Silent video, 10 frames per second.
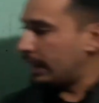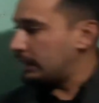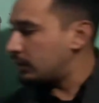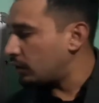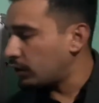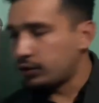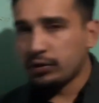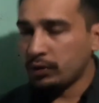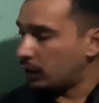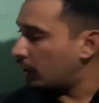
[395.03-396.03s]
have taught
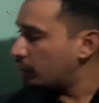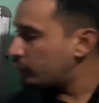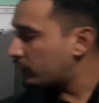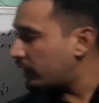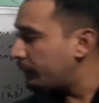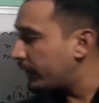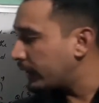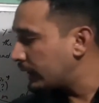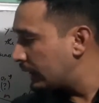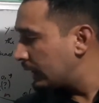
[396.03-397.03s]
you how to
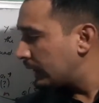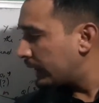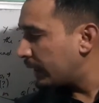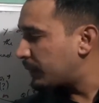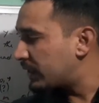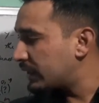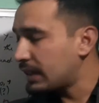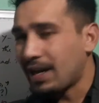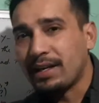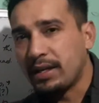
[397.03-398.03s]
compare
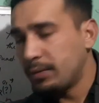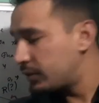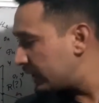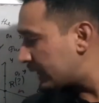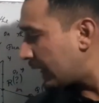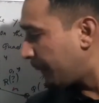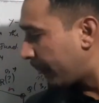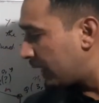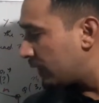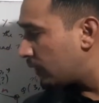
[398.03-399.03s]
abscissa and abscissa,
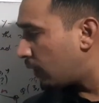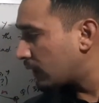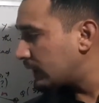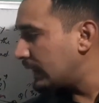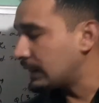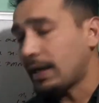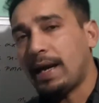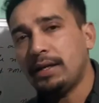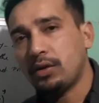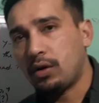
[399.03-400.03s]
ordinate
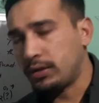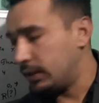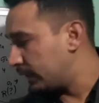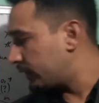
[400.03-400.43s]
and ordinate.